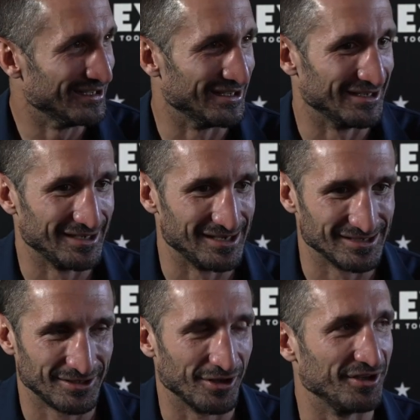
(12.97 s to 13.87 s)

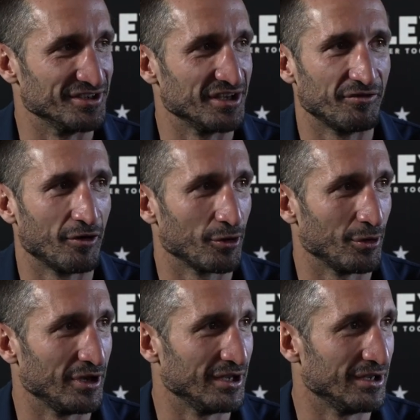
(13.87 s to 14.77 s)
it's not easy.
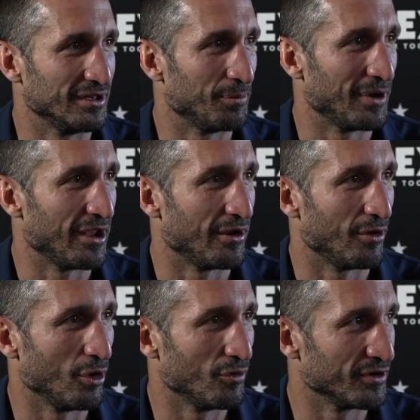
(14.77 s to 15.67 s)
Fortunately, the player
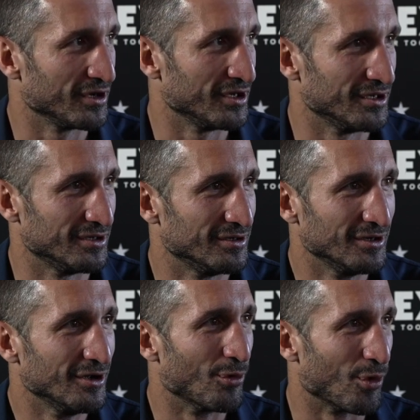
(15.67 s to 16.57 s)
all over the
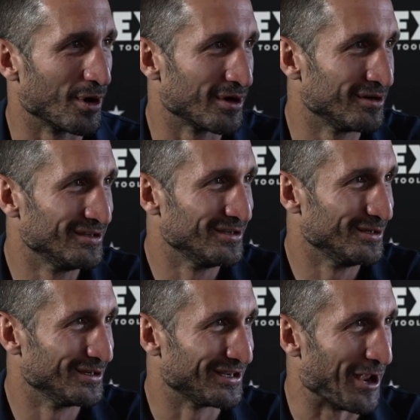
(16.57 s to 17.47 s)
world
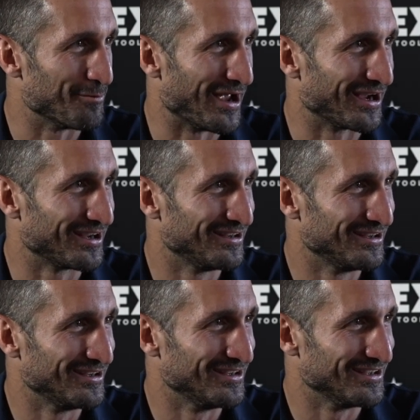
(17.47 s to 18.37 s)
came back
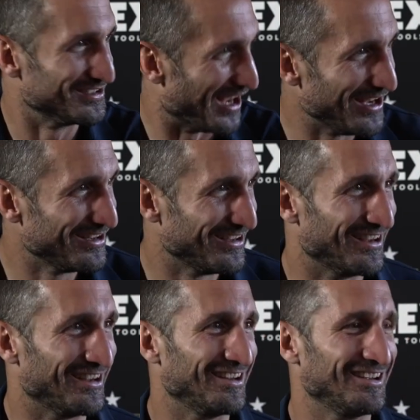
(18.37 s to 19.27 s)
sane.
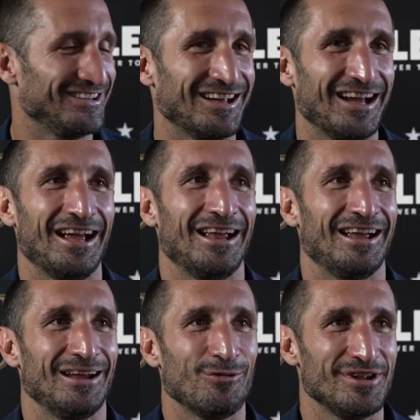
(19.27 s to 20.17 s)
And
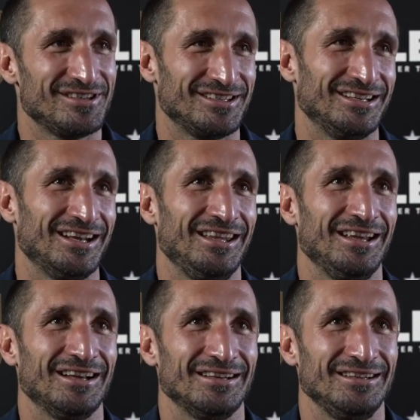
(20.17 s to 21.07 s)
we'll see. I
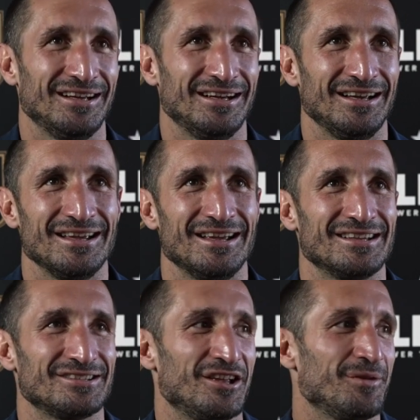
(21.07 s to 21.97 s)
think,
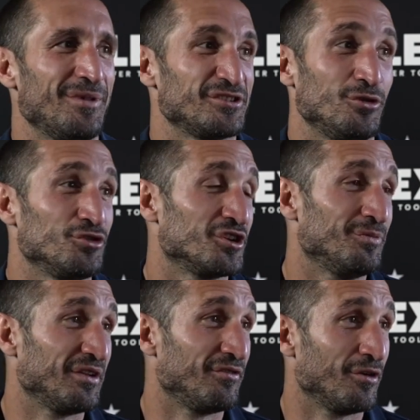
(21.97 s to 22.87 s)
it's not the best
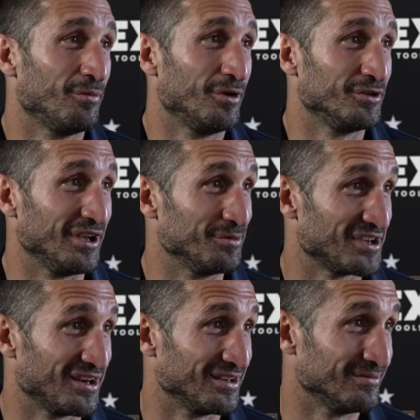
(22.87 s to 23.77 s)
solution, but for both
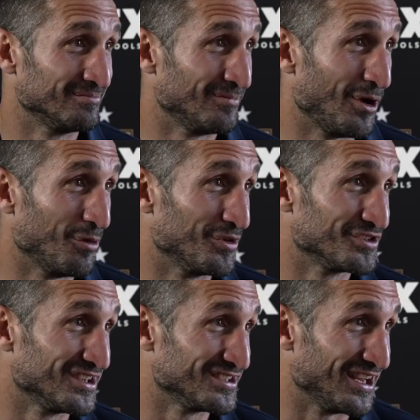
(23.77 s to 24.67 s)
teams are
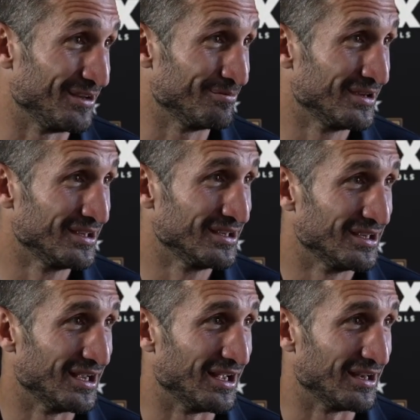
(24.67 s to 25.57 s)
almost the same.
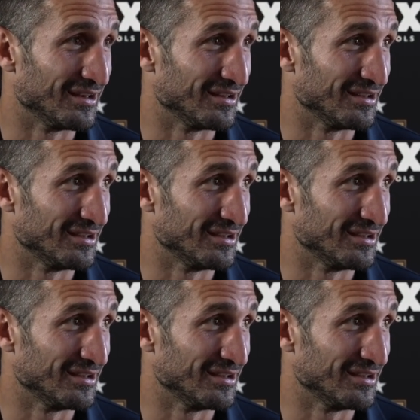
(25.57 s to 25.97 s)
And